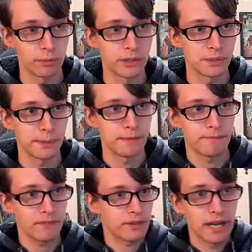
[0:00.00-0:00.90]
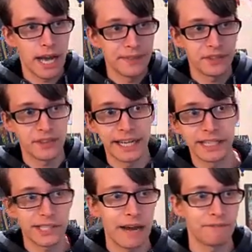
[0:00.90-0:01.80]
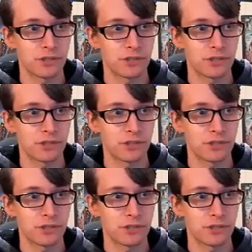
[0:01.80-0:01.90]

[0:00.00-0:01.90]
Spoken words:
of wheel spin. And then they get to have